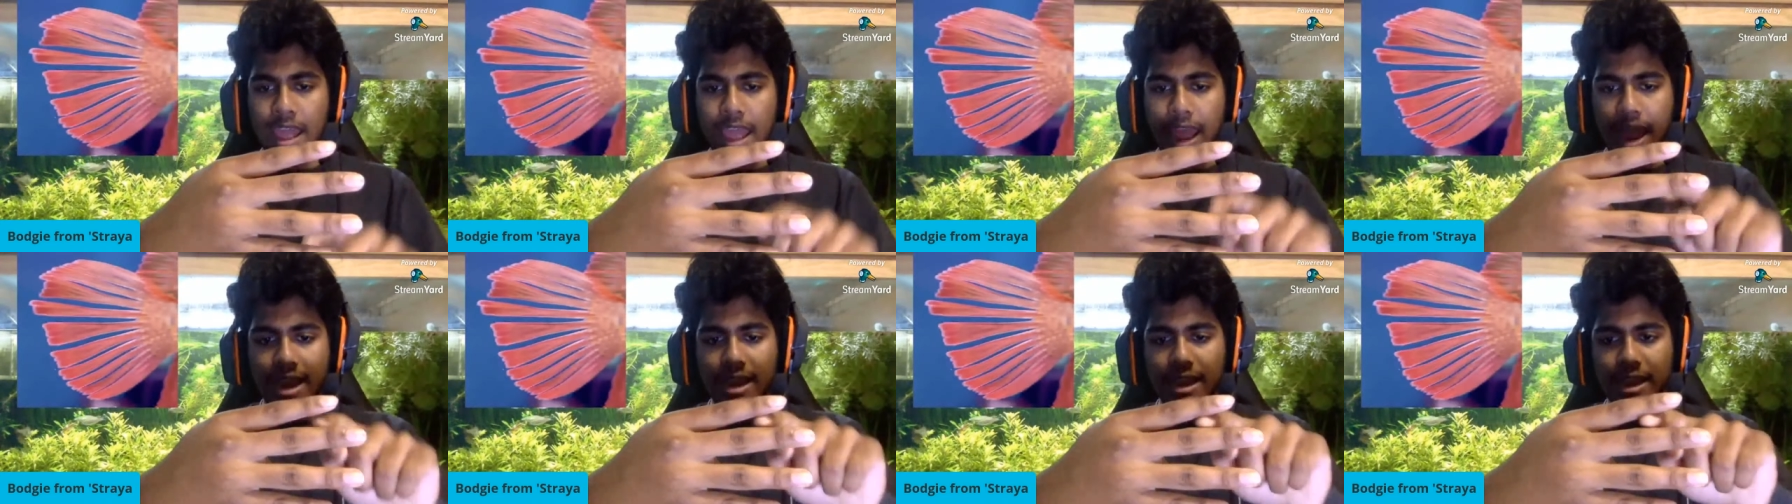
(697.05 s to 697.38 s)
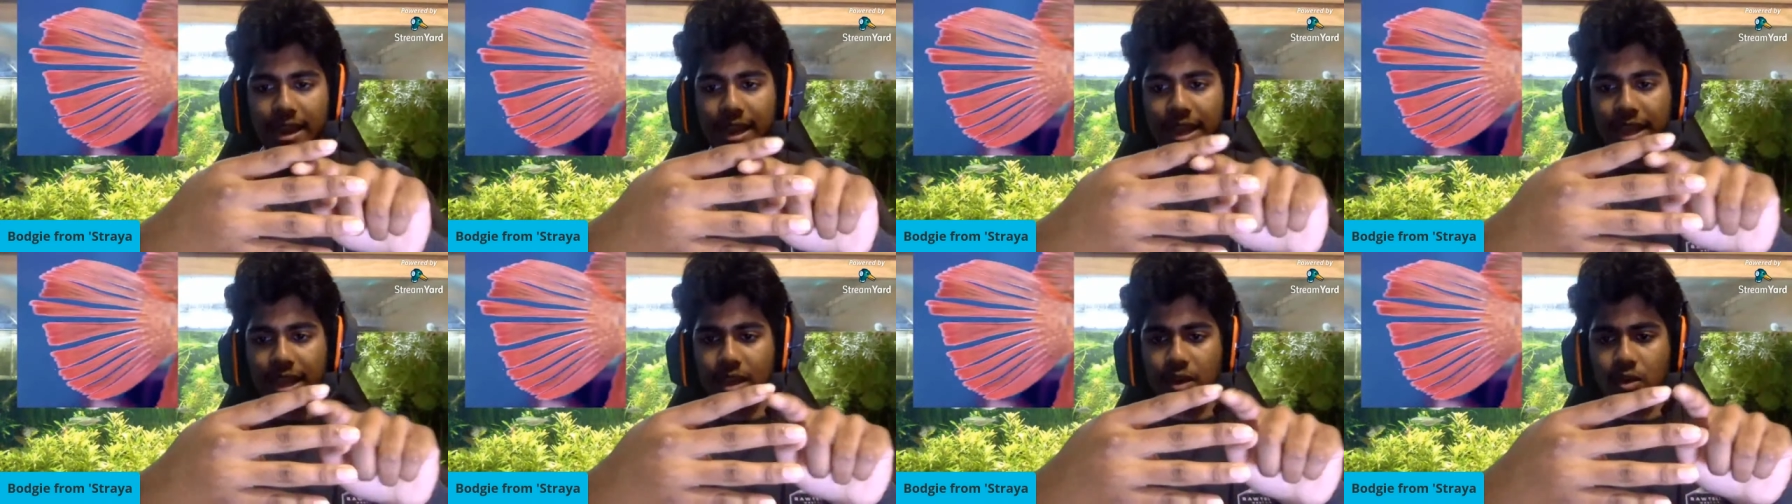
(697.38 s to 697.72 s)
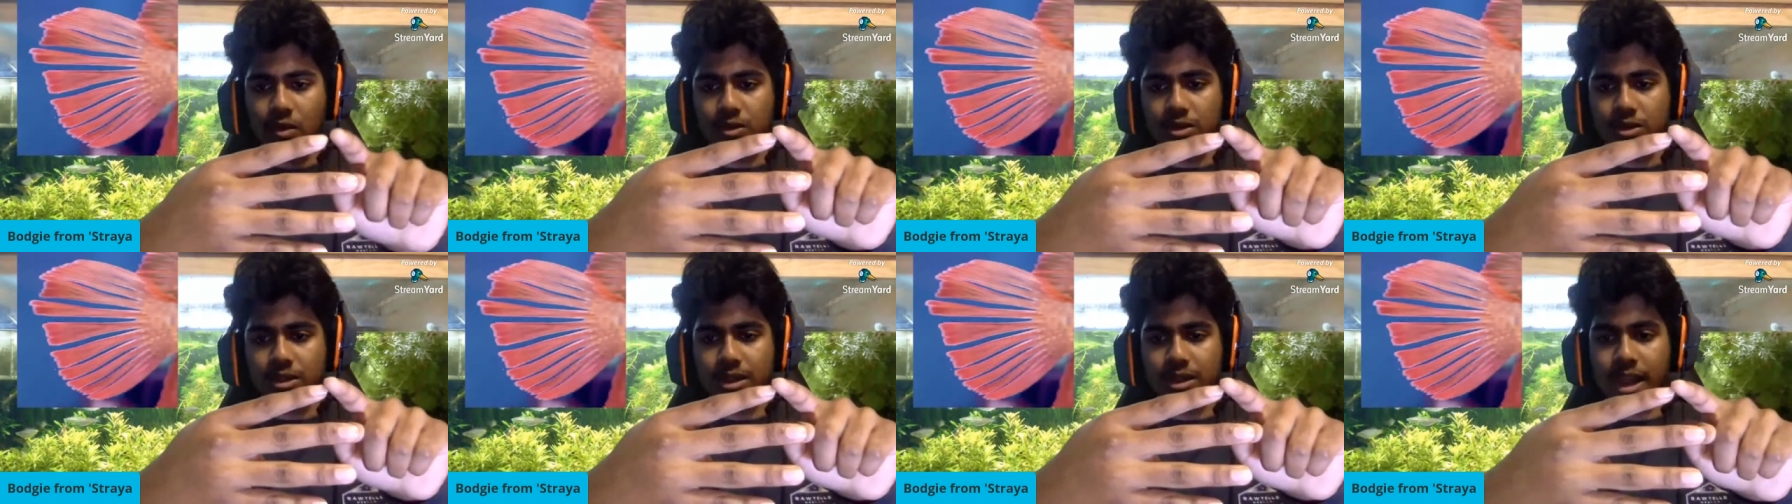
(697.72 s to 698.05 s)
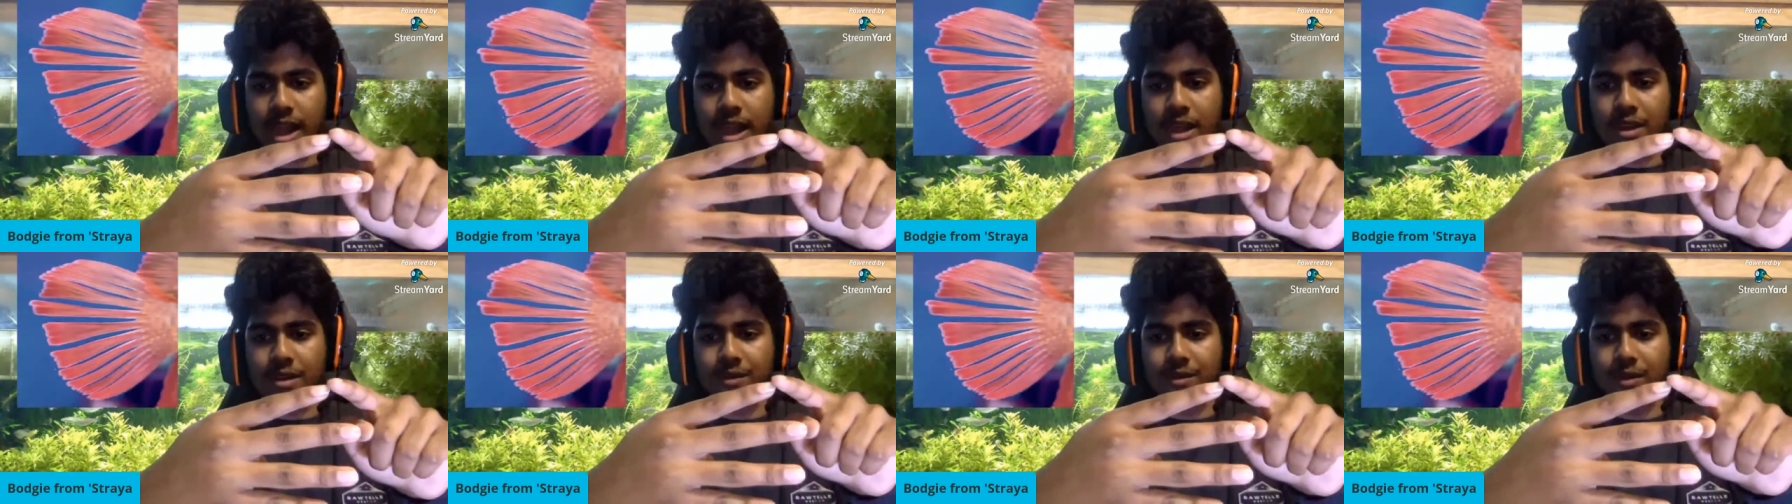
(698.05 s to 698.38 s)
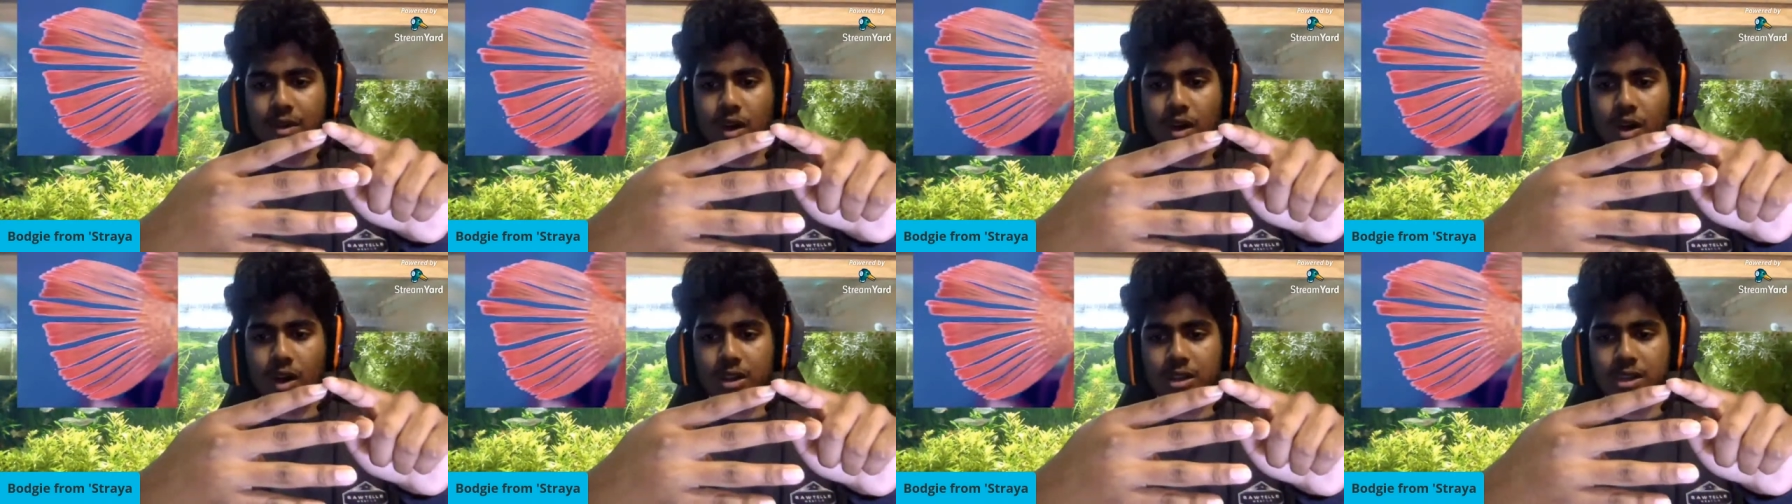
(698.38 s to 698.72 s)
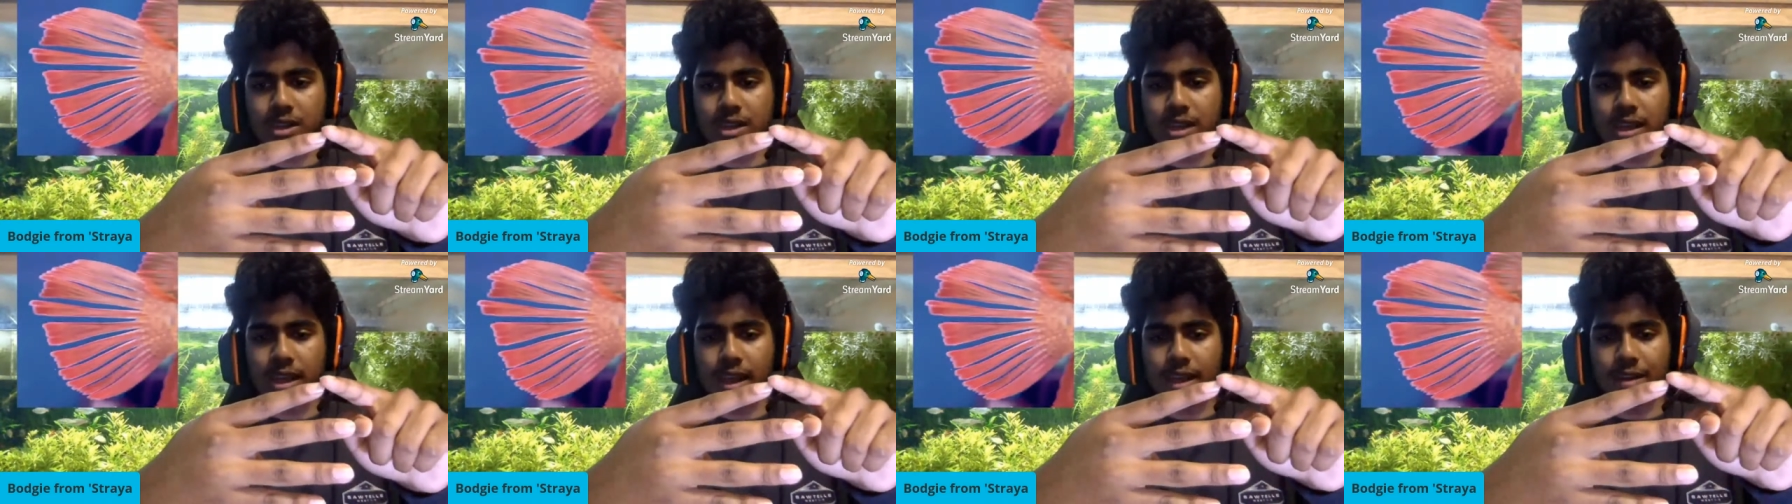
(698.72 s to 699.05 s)
and it heals, now you've got
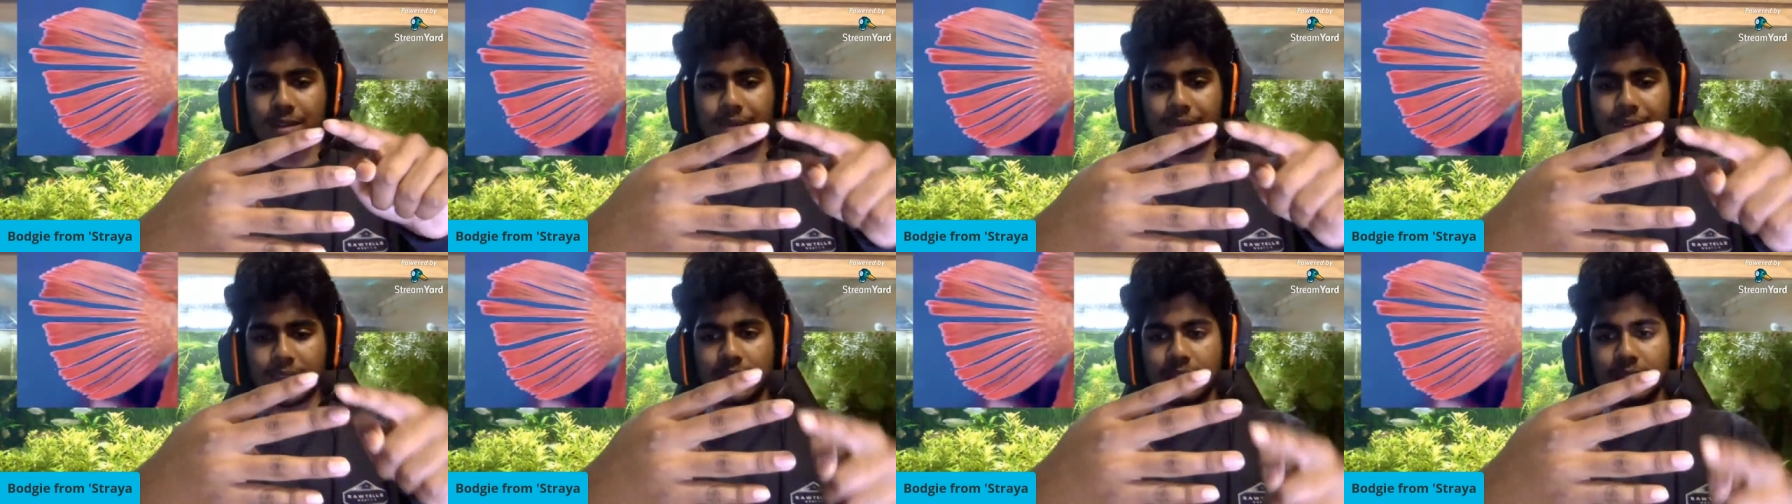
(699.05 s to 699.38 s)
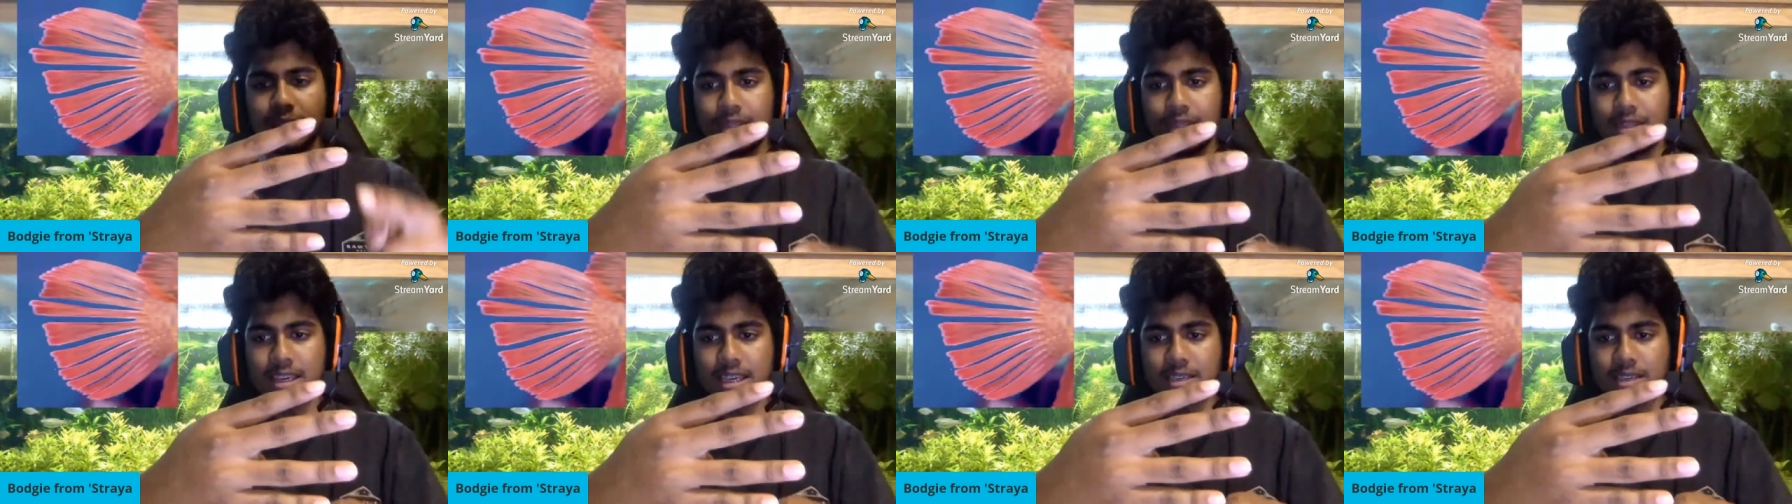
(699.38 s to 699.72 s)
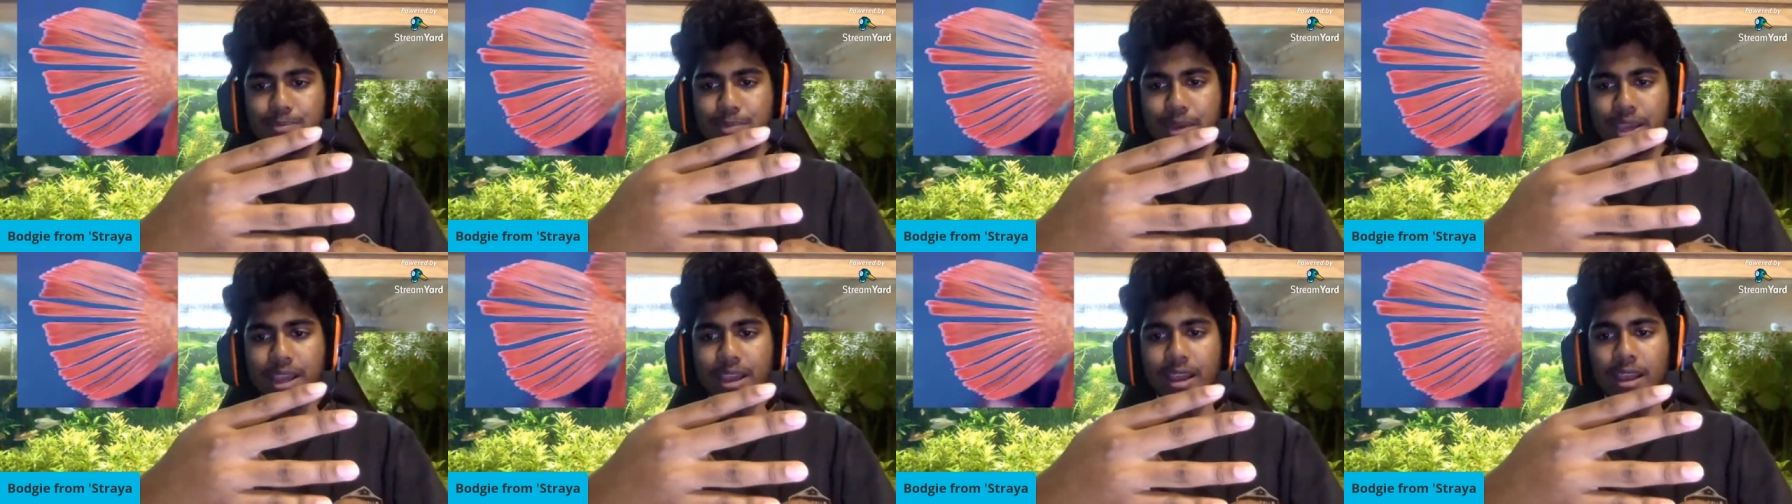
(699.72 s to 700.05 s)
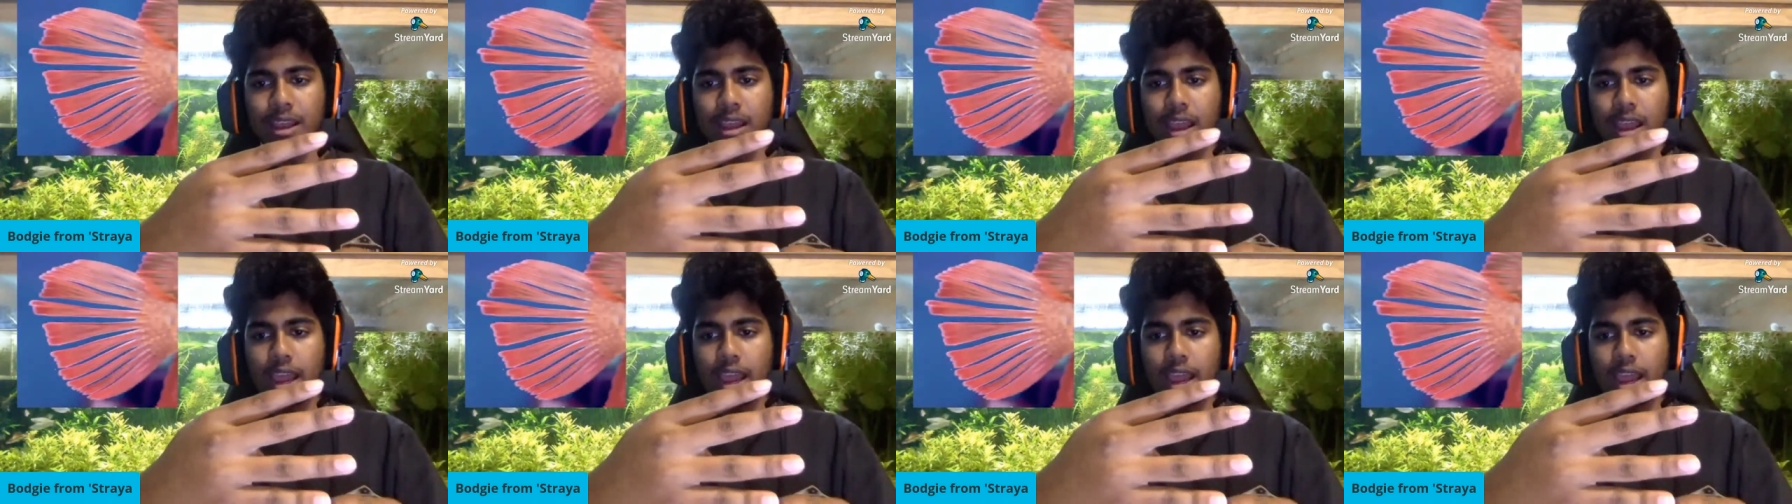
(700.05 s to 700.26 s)
a fin this big.